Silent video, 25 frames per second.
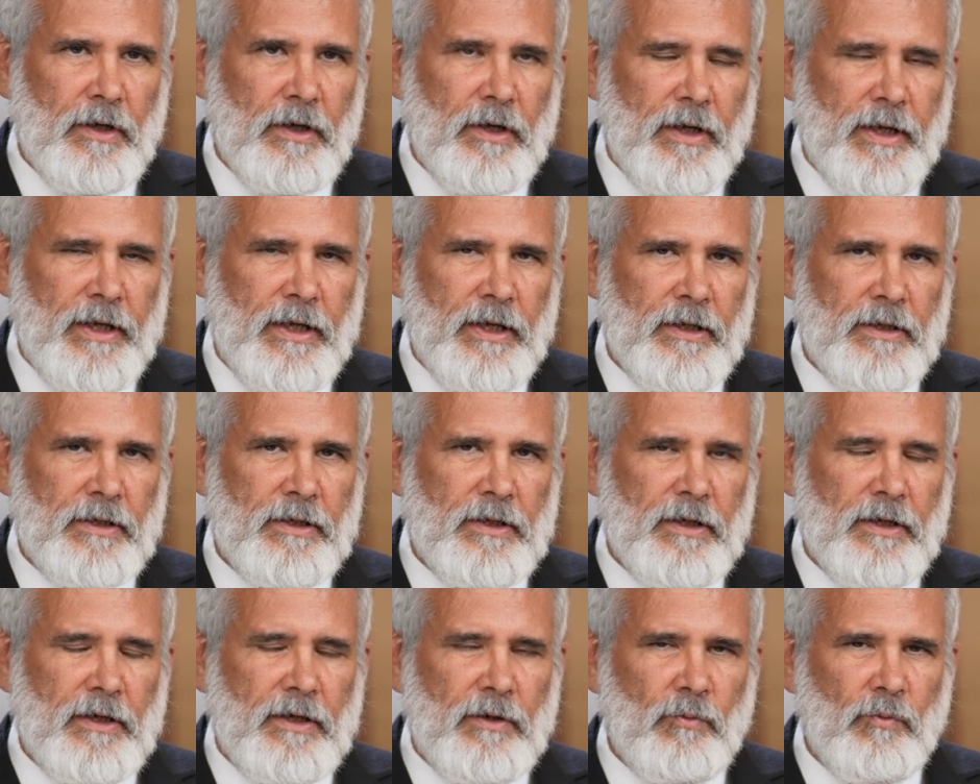
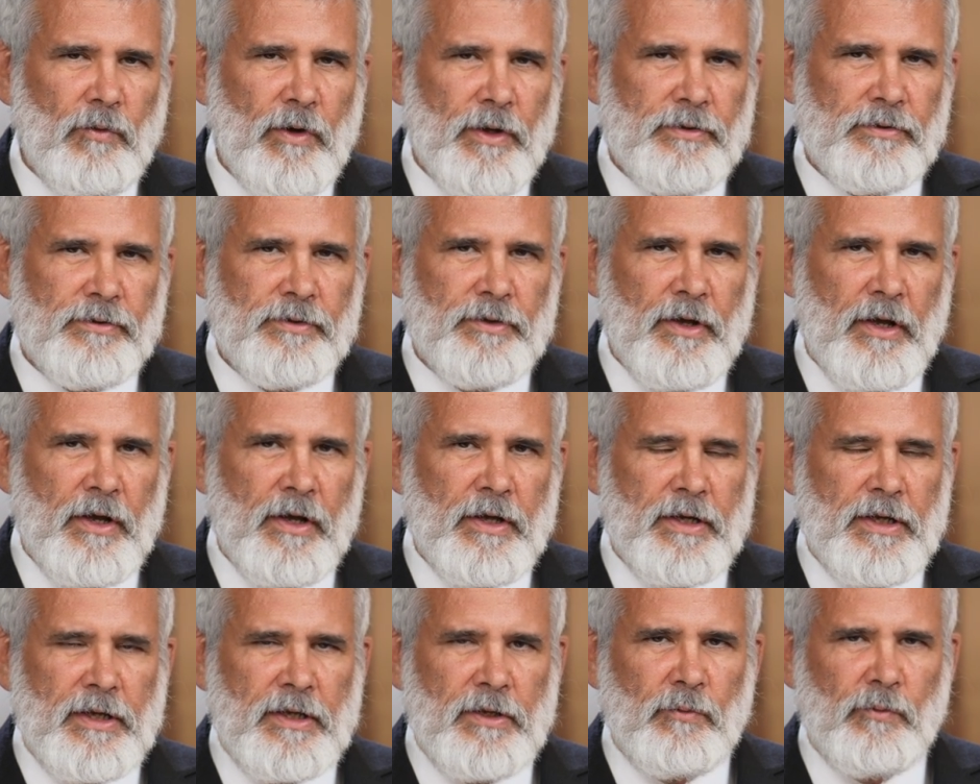and whether or
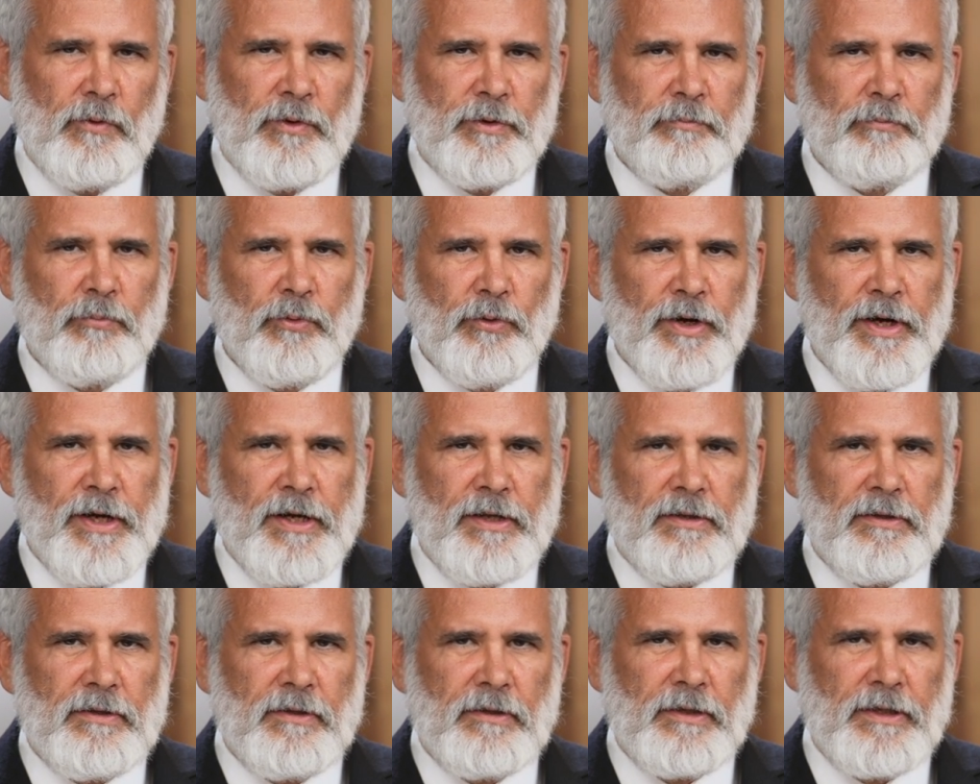not it would
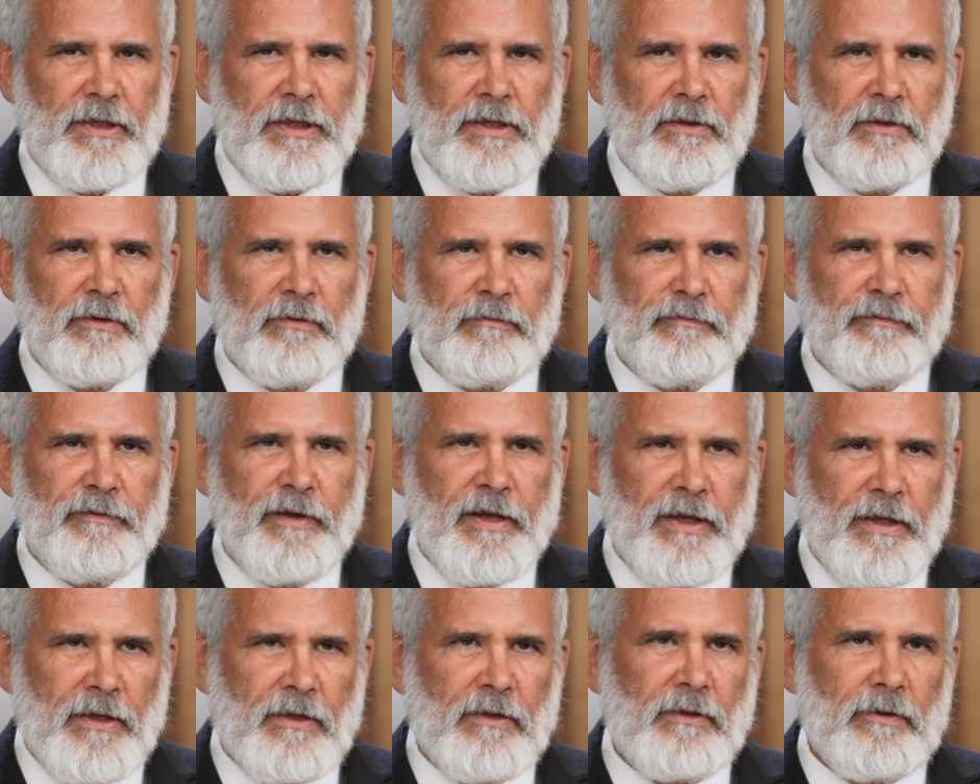break the legal
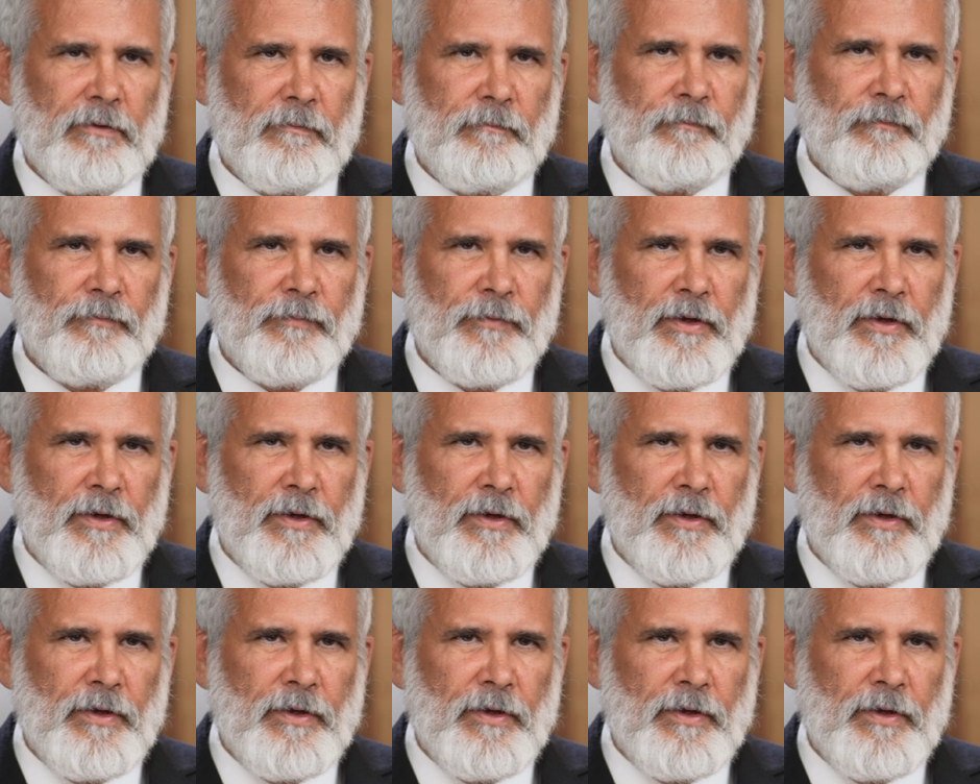veil